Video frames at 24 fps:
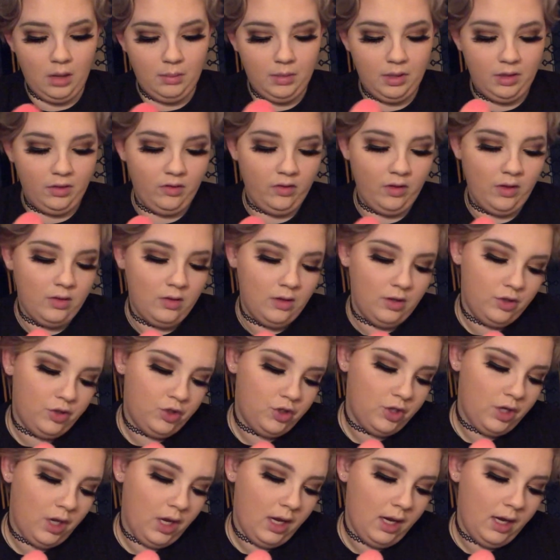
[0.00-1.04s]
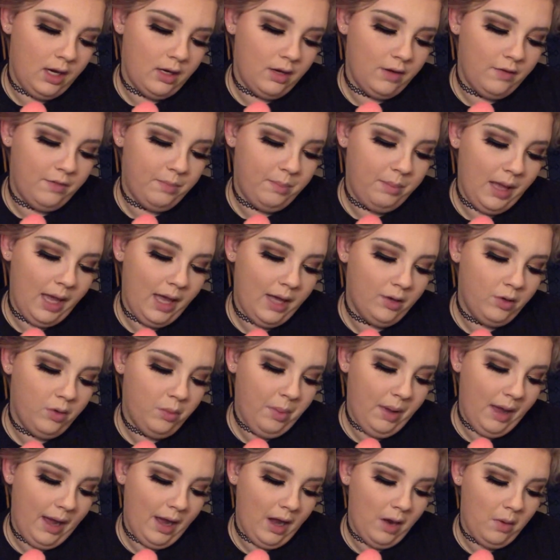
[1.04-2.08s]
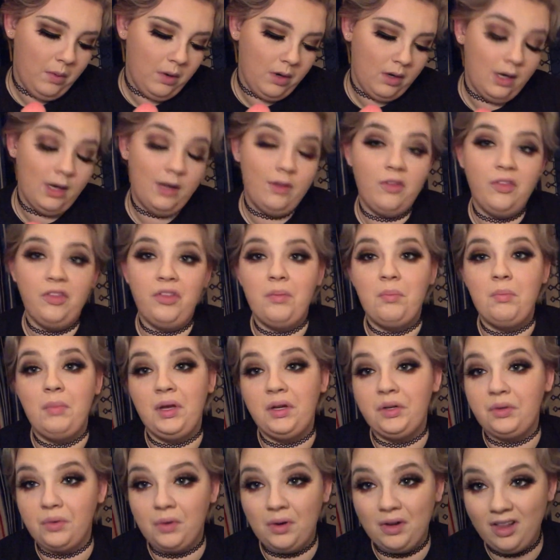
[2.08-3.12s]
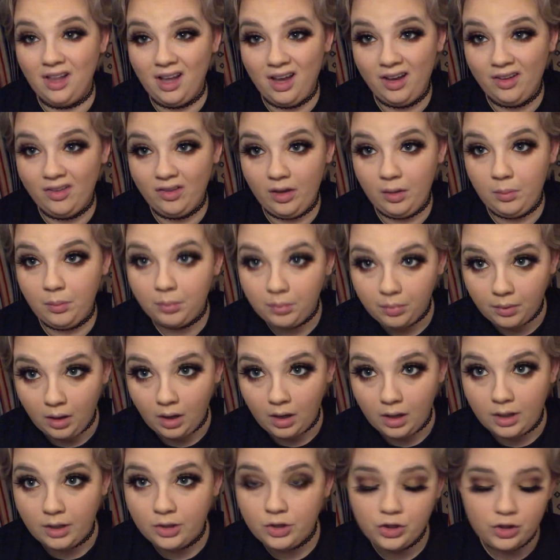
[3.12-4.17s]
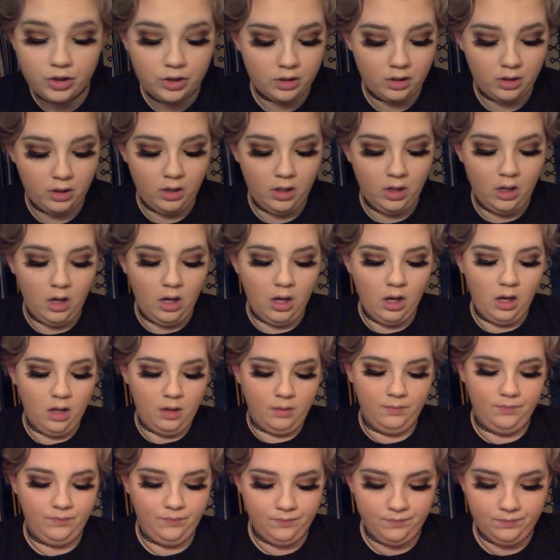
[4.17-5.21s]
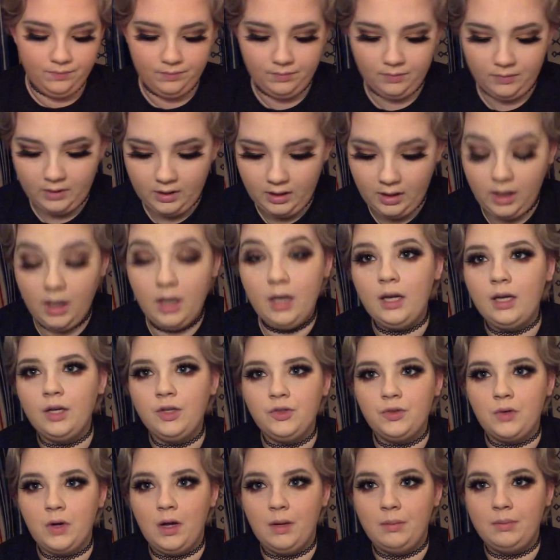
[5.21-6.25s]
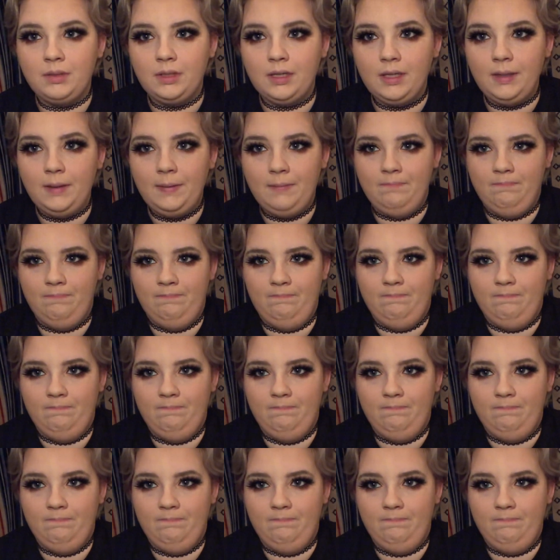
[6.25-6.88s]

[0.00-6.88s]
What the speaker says: It's in the shade of Petal Power. It's the mineralizing blush, and I dropped it.